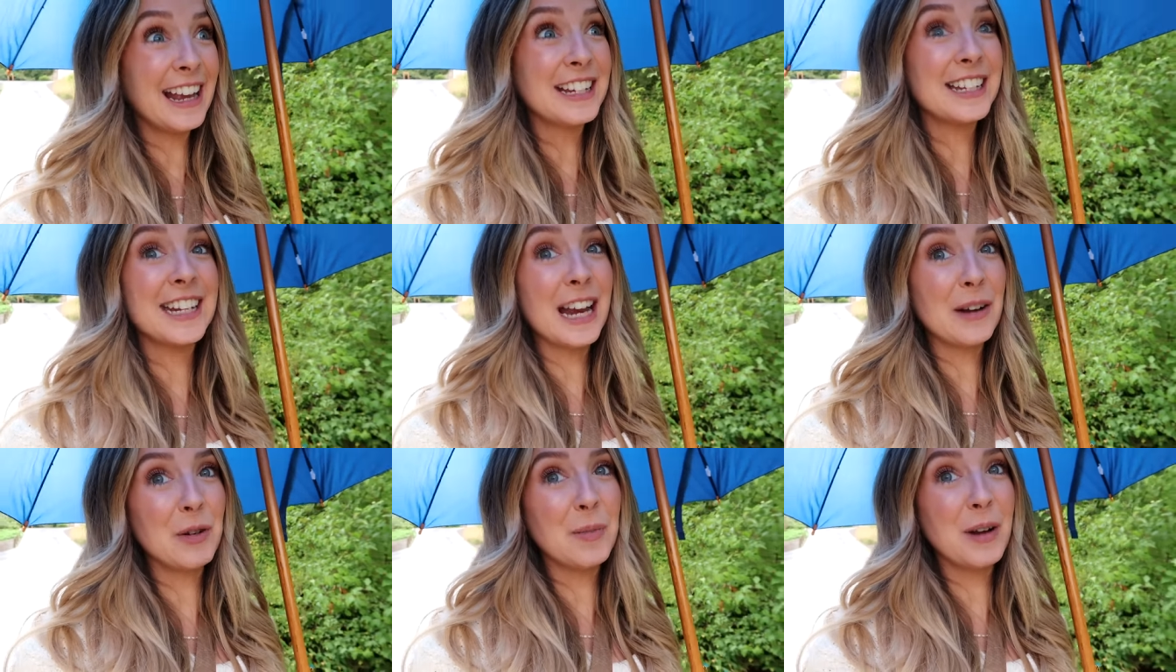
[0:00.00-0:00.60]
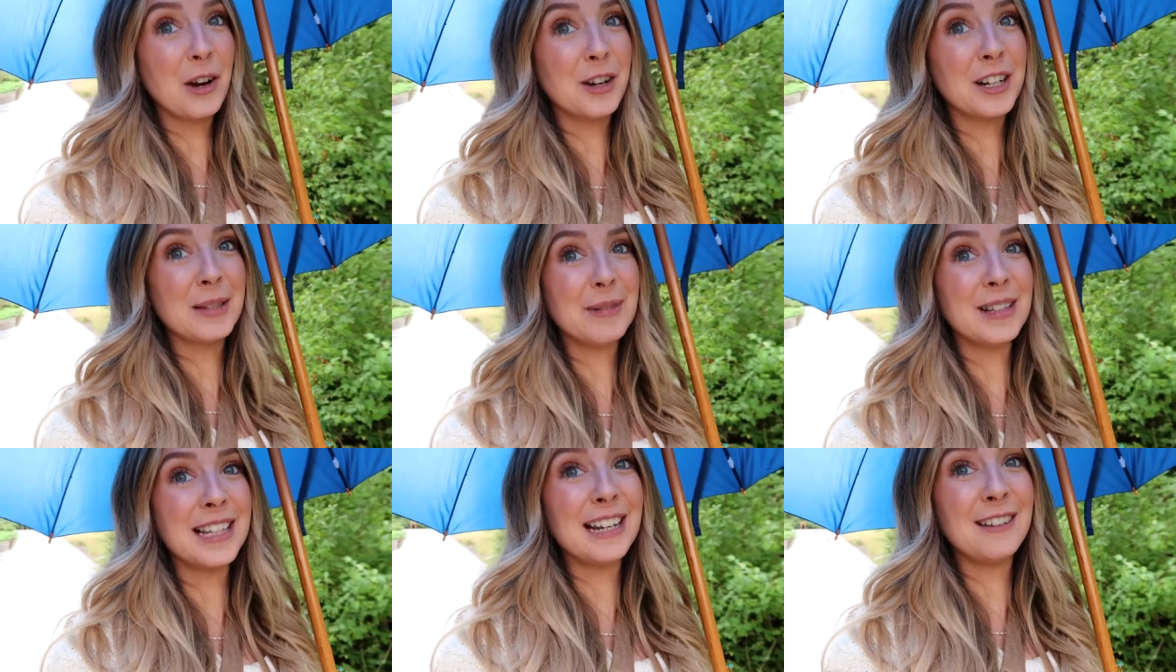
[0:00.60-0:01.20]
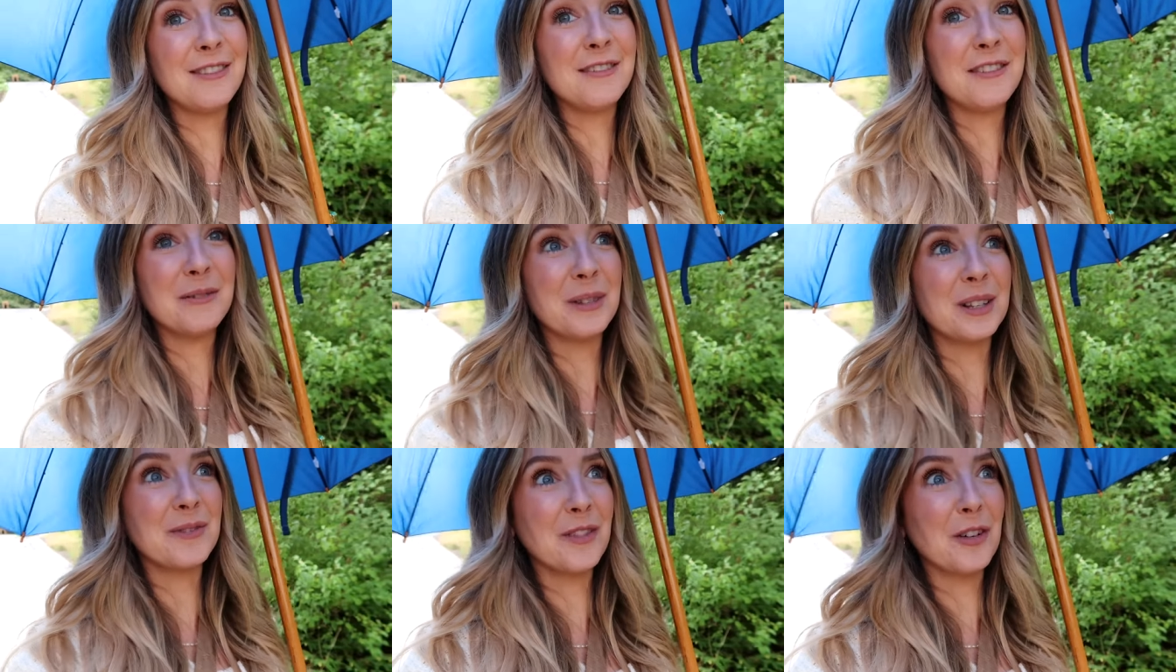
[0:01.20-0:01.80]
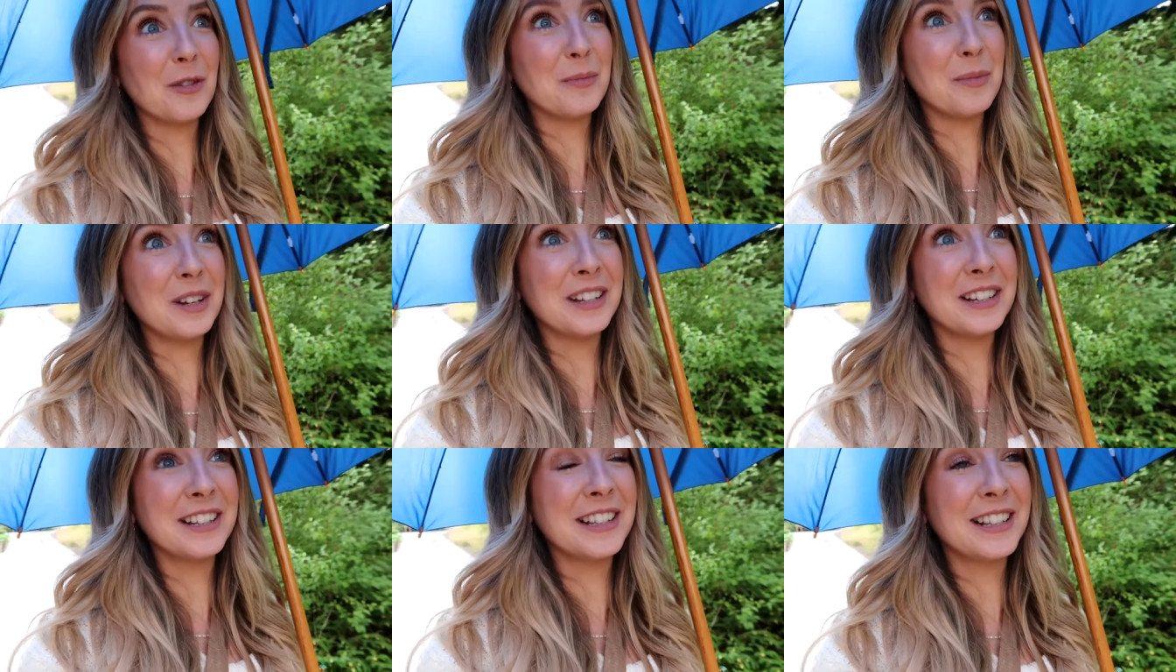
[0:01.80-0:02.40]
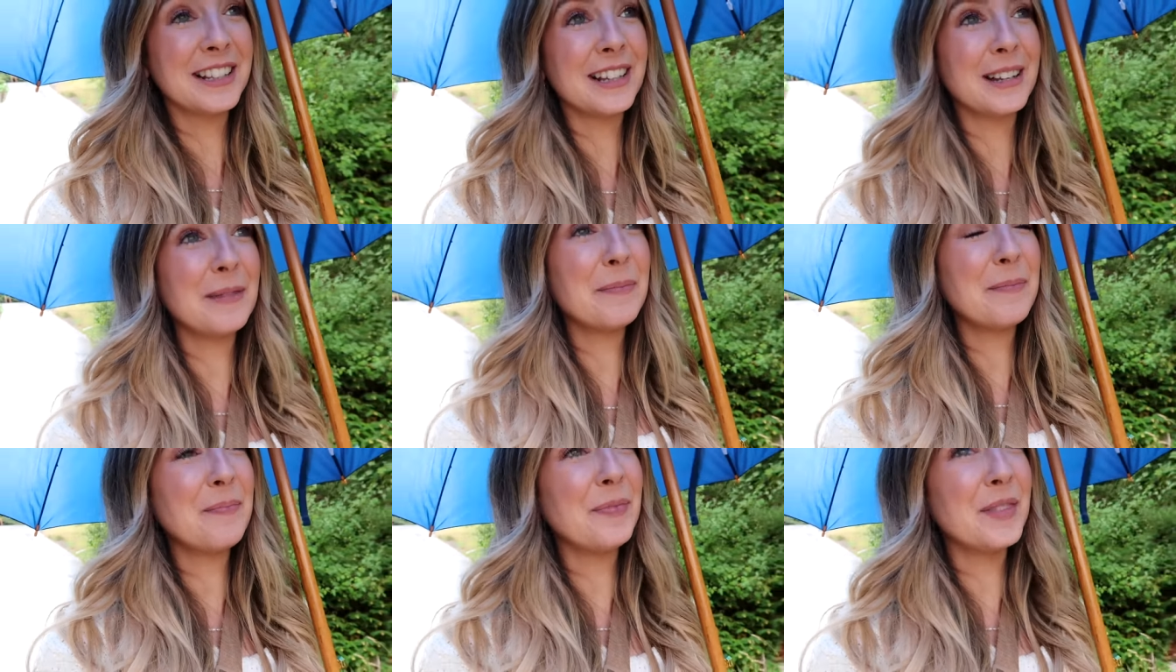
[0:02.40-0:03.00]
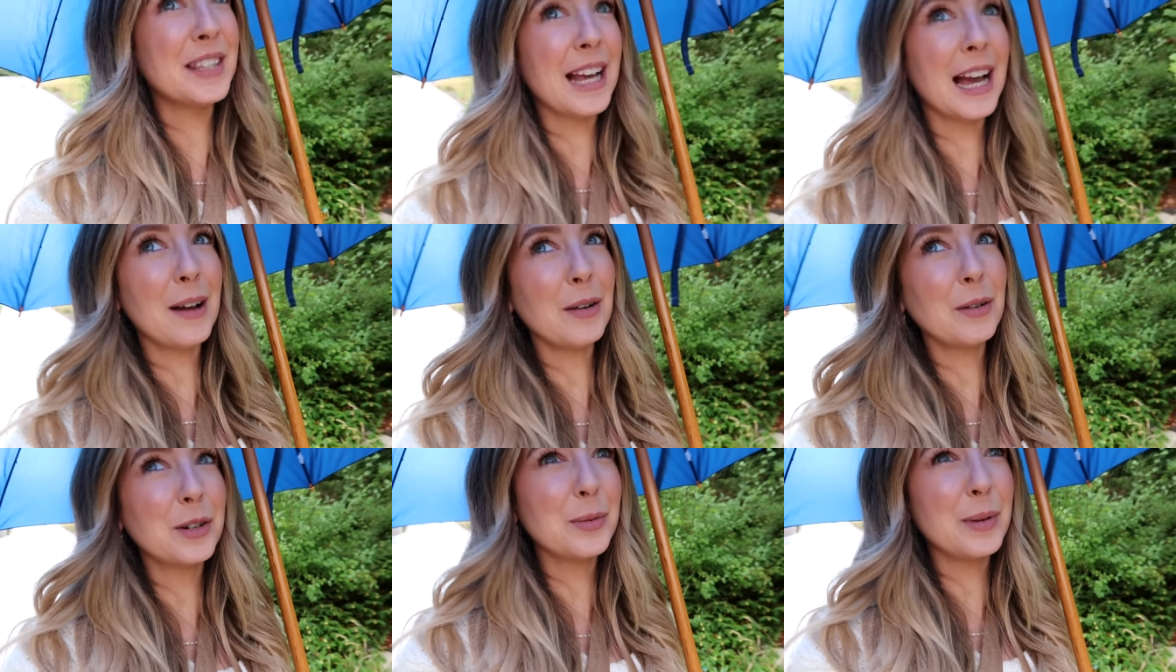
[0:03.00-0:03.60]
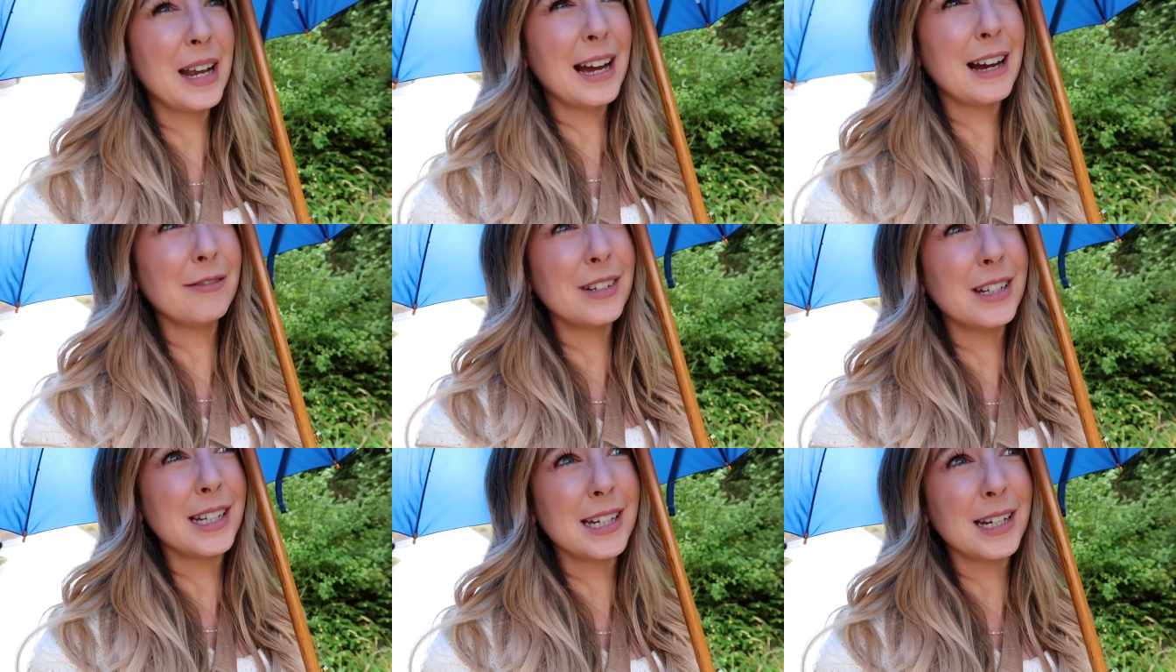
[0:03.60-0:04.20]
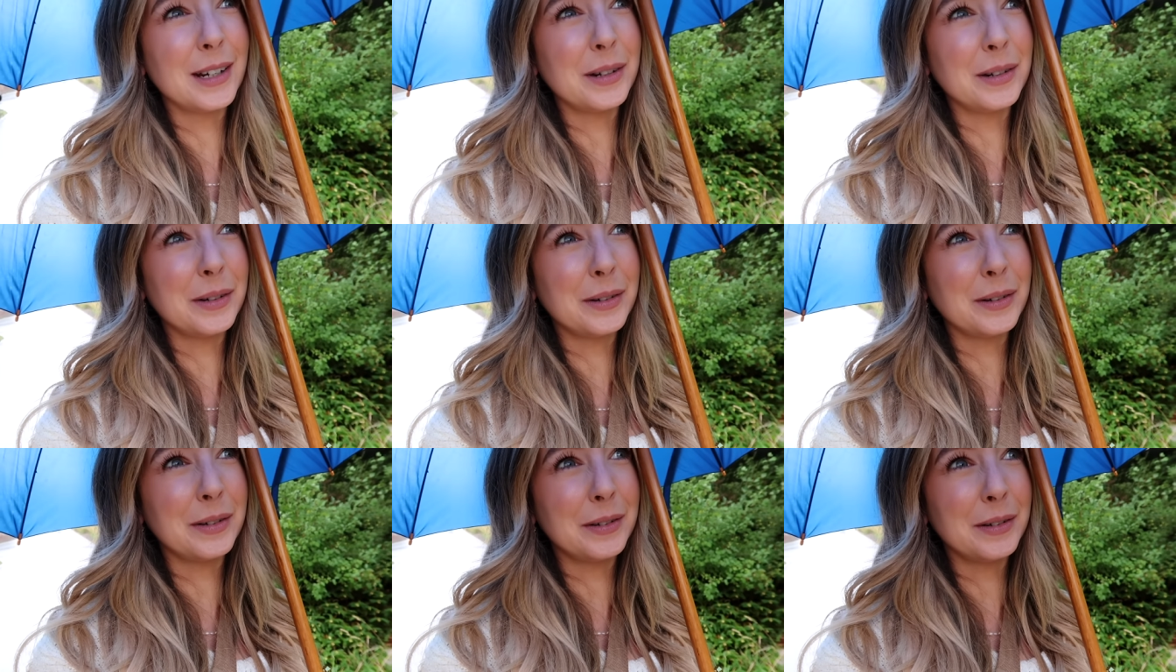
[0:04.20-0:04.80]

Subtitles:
Today would be Christmas Eve if it was Vlogmas. So how long do we have until...